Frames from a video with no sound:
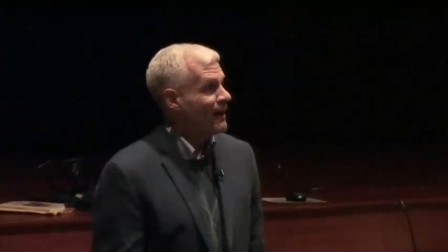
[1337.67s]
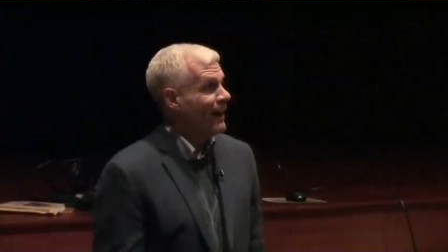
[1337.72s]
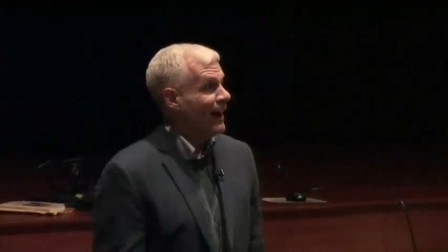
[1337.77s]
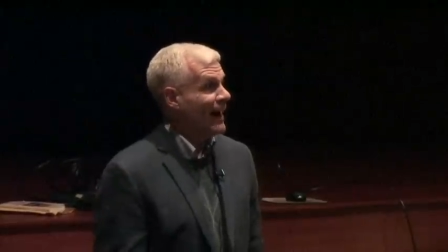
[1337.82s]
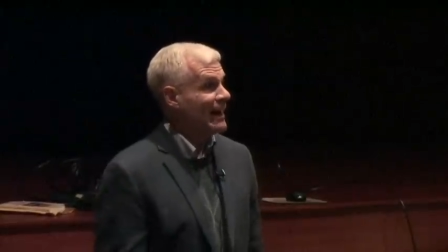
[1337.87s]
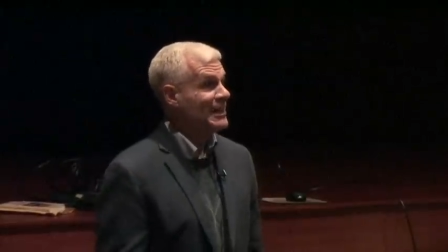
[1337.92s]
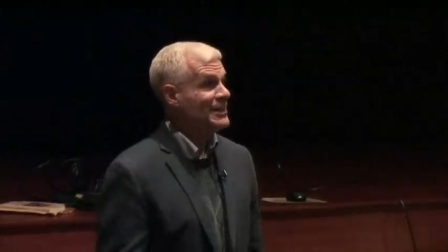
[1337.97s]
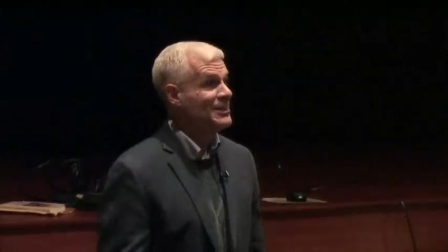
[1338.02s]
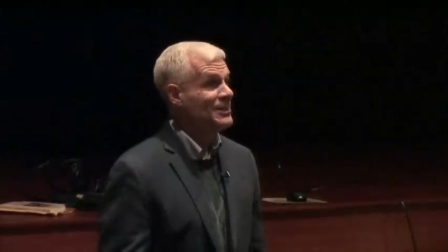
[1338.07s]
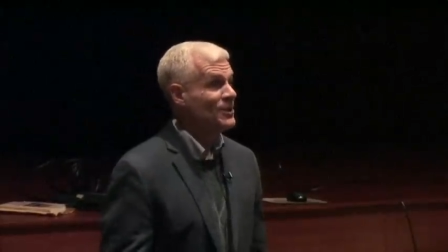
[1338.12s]

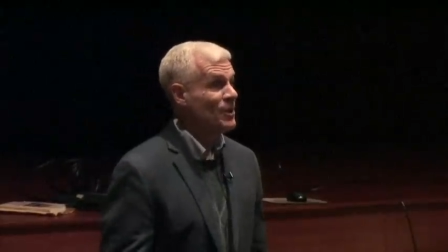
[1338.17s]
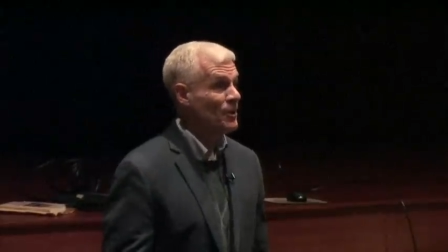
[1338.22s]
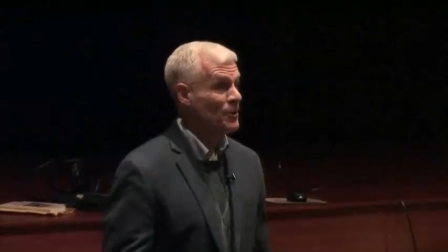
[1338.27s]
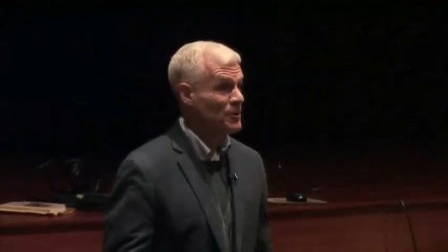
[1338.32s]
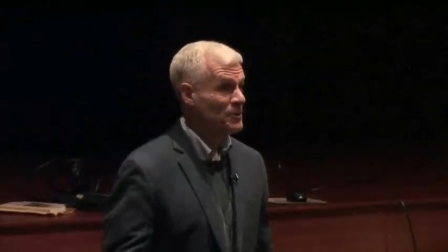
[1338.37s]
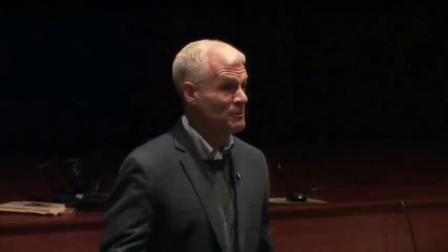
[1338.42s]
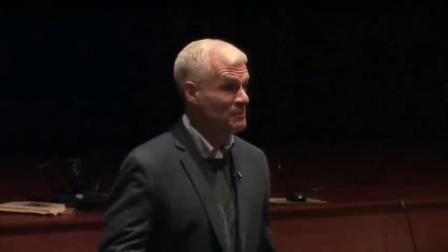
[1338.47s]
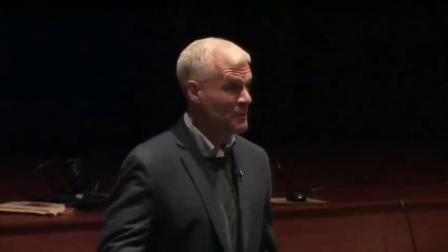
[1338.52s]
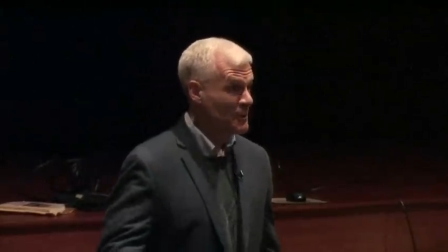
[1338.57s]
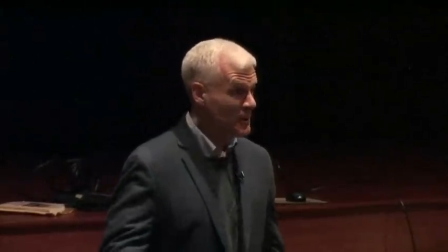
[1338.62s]
I can go
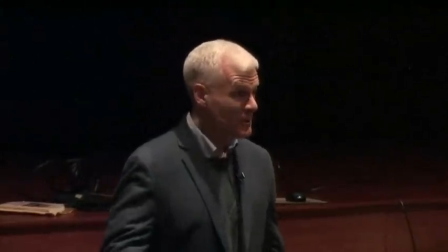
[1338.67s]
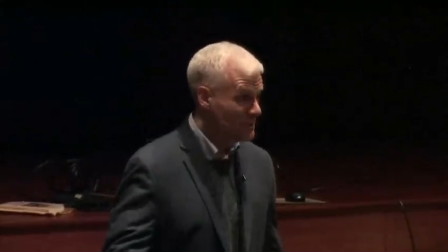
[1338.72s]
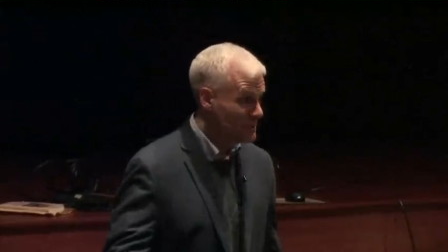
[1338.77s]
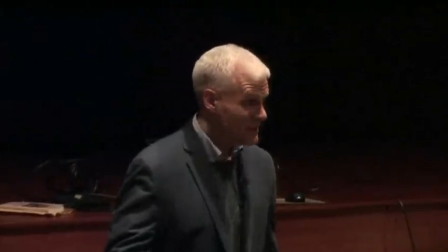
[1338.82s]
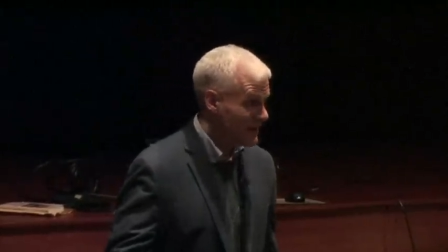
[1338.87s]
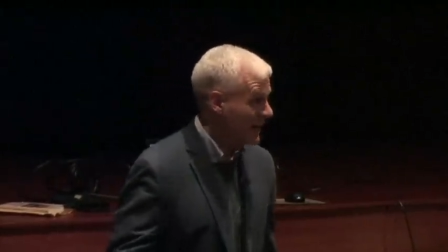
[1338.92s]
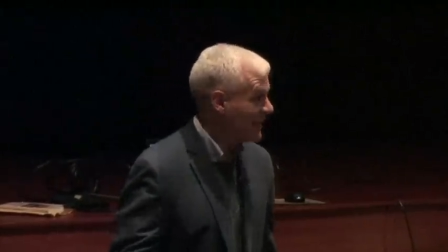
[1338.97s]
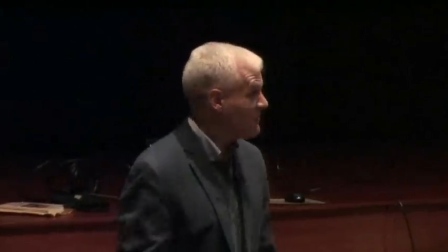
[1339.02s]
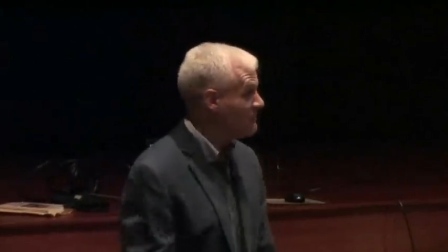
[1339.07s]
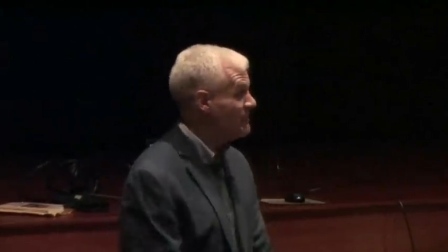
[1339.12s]
to the
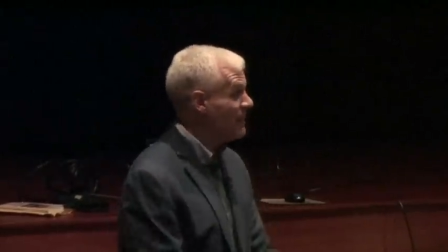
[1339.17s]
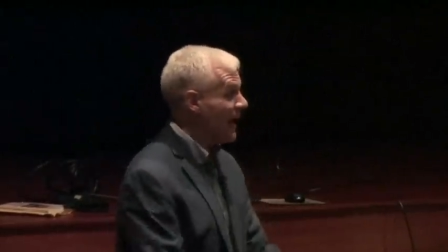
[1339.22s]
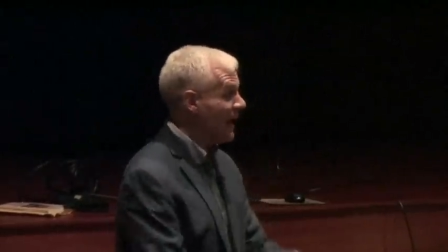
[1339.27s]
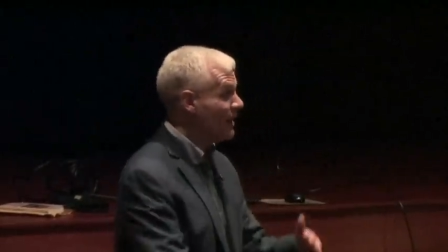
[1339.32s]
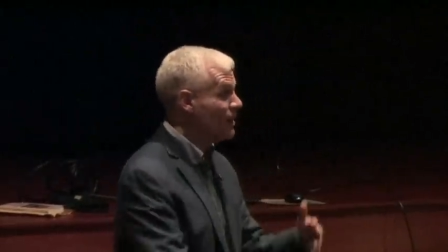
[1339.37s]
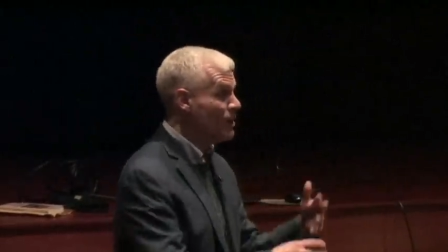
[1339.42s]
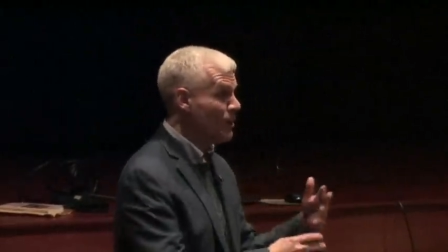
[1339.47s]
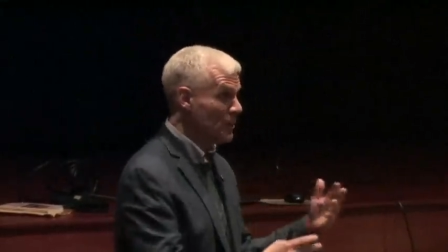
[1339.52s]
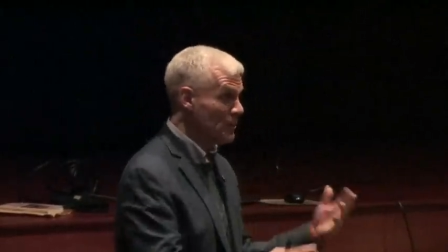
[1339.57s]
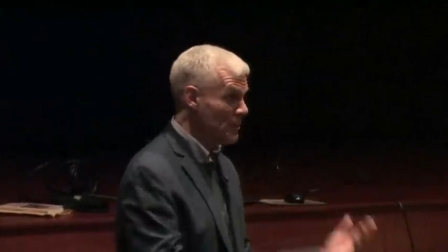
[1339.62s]
movie. I can
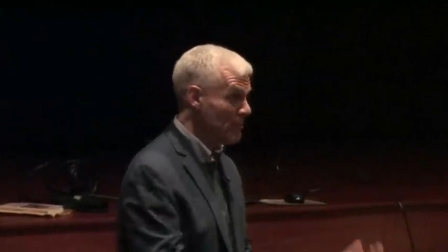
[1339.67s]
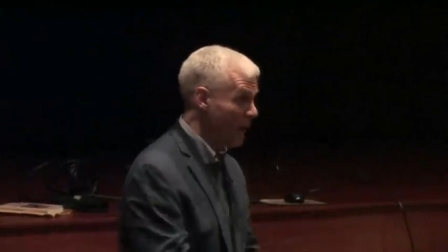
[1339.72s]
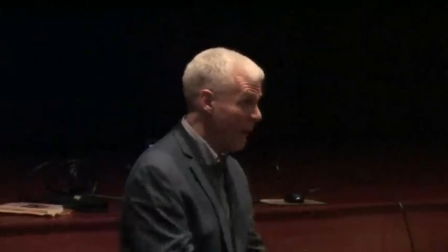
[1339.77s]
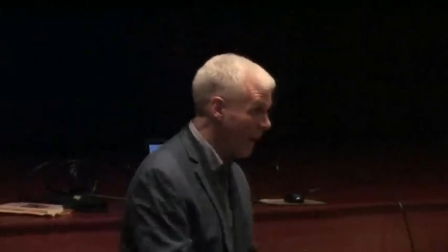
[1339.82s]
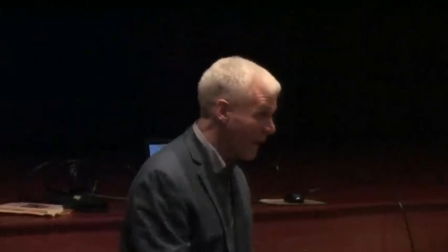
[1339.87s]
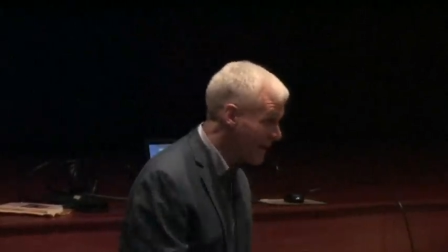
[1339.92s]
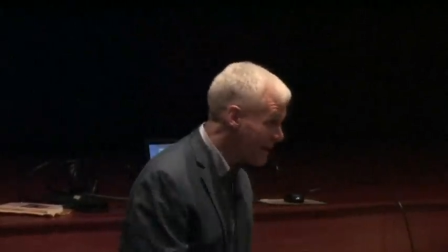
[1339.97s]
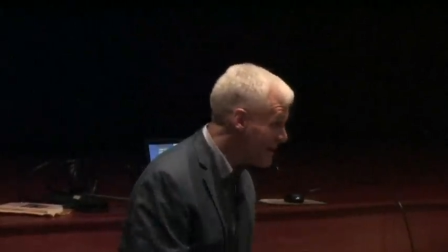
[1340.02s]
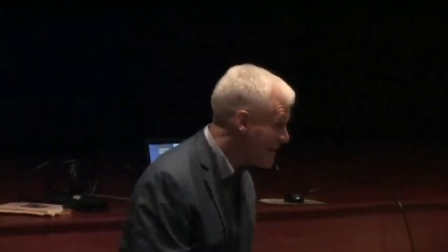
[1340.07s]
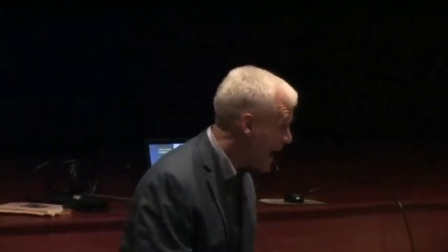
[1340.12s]
go to the
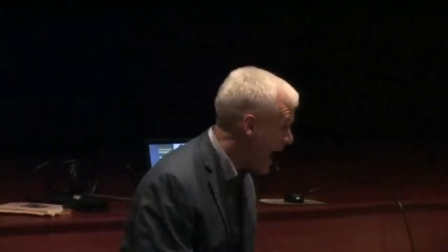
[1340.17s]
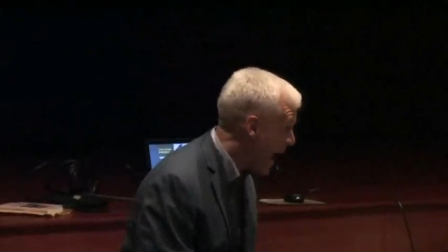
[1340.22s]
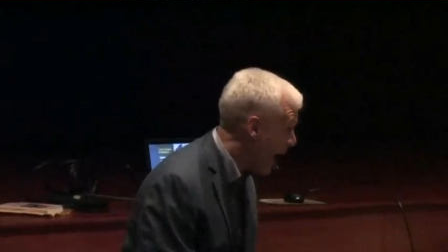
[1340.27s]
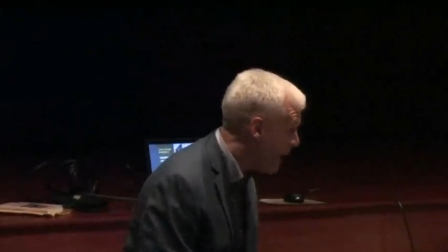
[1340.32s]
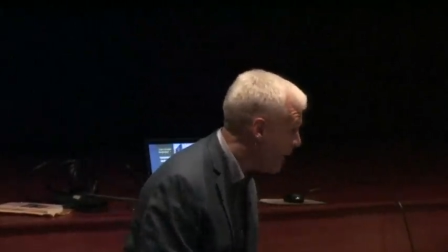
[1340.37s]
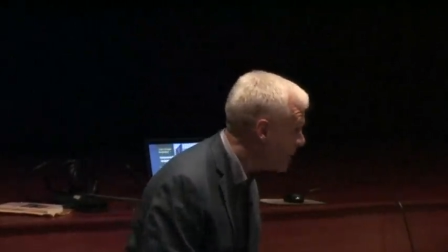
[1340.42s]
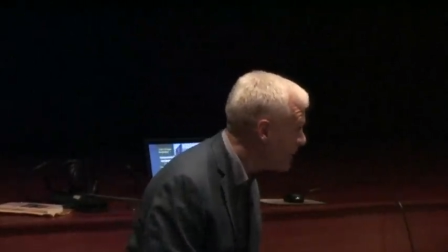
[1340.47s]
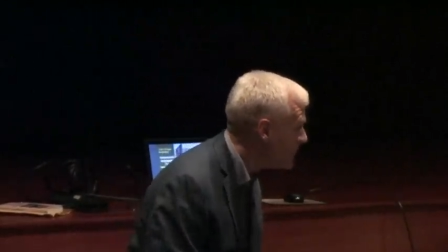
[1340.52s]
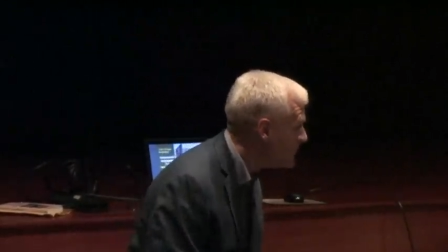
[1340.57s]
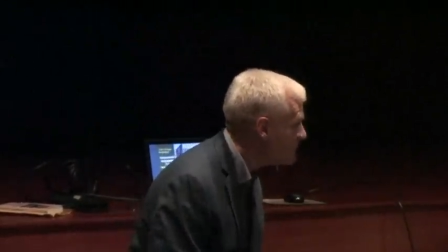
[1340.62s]
party
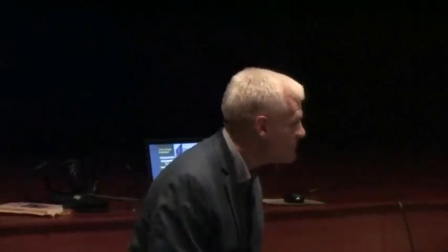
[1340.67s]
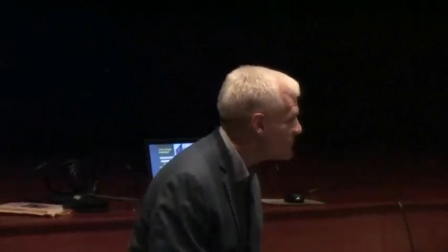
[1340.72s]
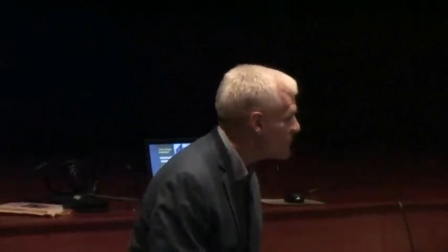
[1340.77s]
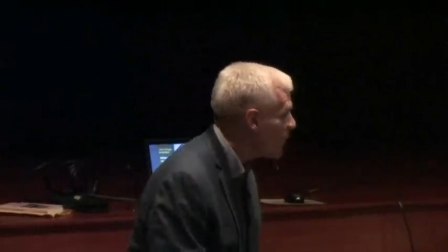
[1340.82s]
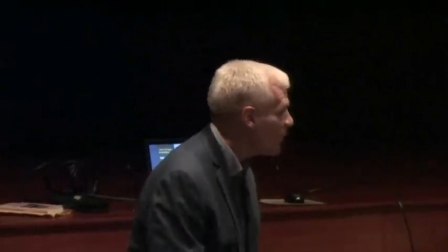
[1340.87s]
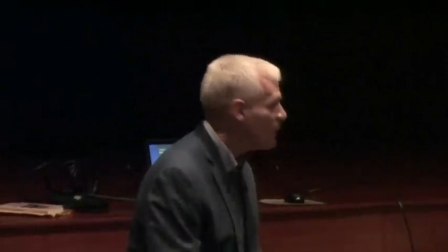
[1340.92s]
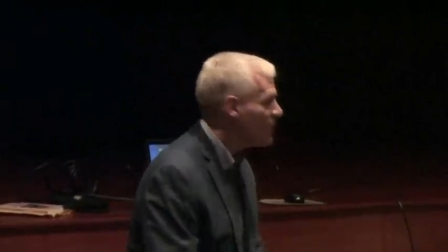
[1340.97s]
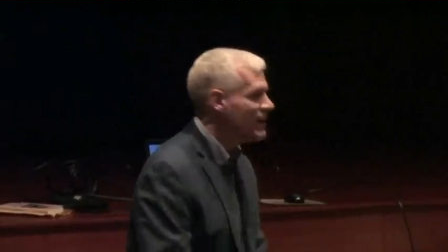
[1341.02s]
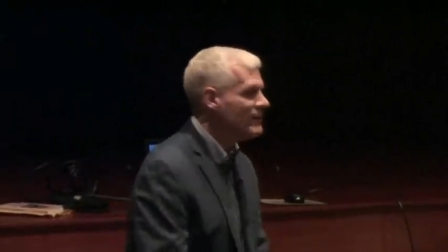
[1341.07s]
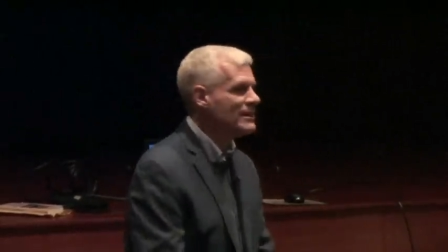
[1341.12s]
now.
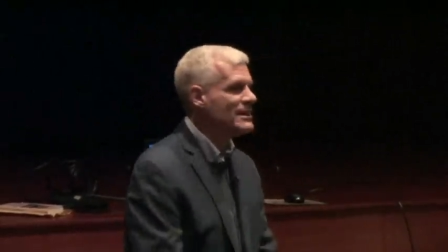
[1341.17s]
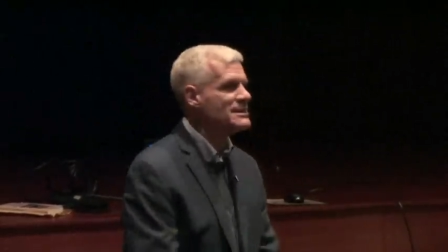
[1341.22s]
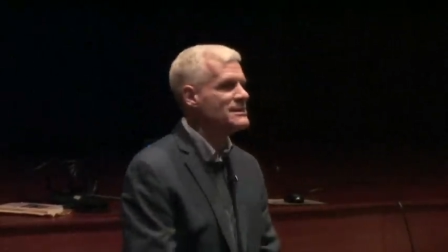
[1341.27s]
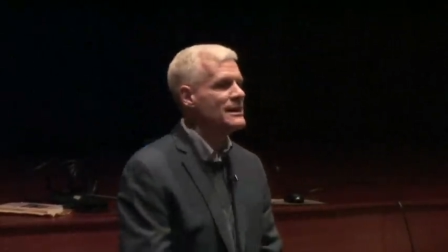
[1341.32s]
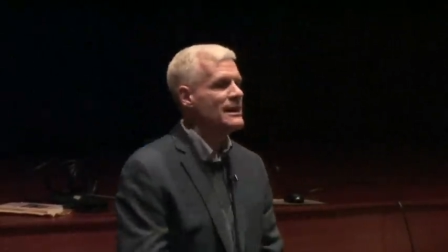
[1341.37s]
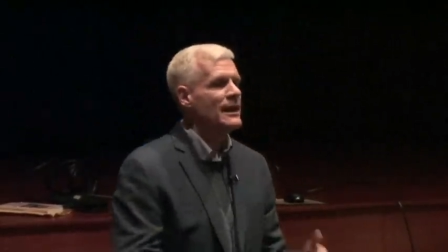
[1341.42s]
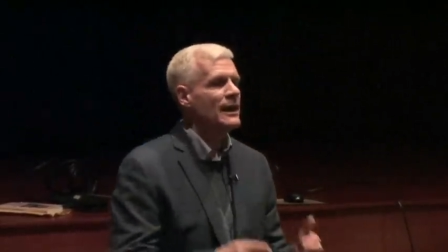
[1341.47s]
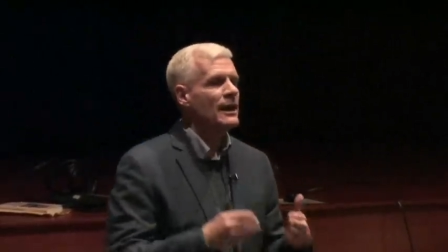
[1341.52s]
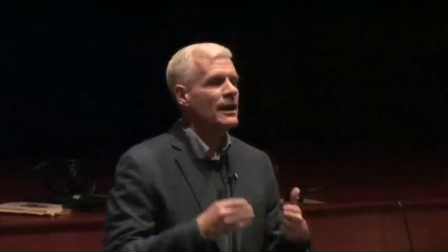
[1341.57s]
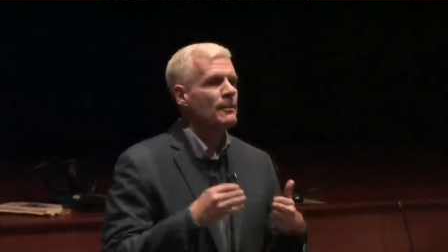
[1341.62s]
Or whatever it is.